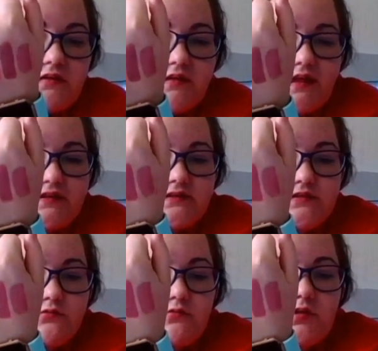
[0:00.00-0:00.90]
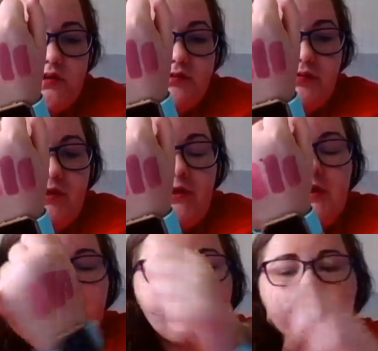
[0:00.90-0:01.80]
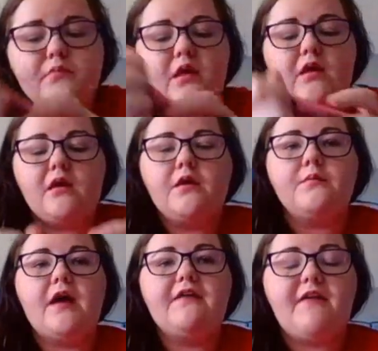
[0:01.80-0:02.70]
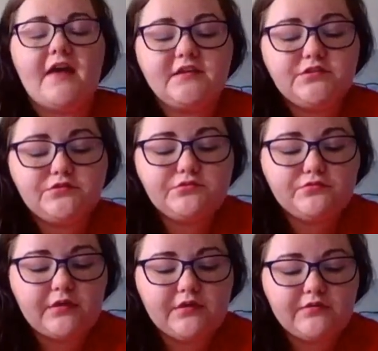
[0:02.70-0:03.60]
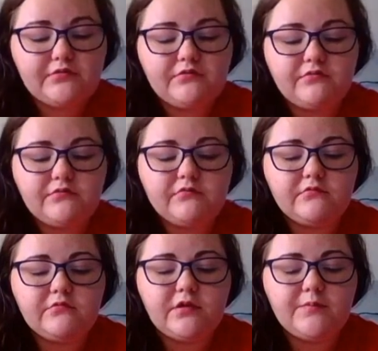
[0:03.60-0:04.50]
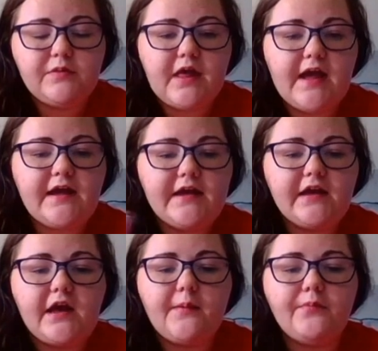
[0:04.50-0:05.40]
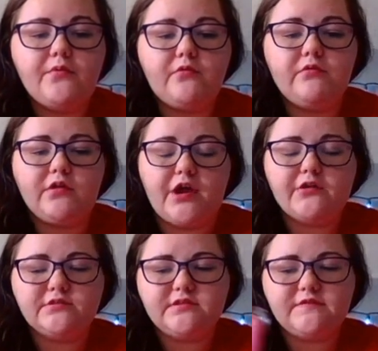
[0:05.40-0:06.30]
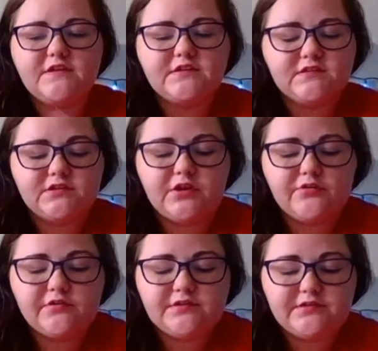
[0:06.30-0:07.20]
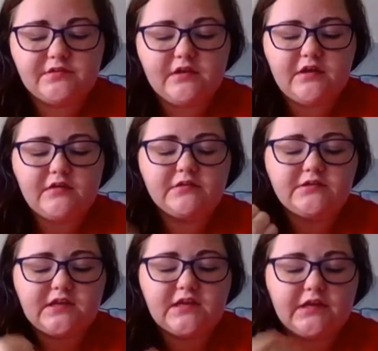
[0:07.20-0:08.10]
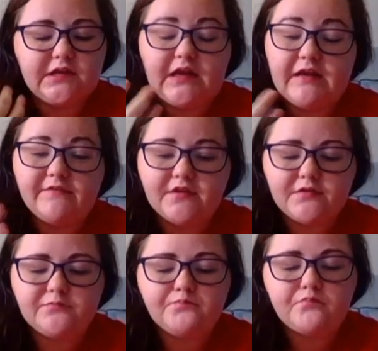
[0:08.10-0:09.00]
that's the one right there. Um, I've had to apply a couple coats of this to notice uh, to get it even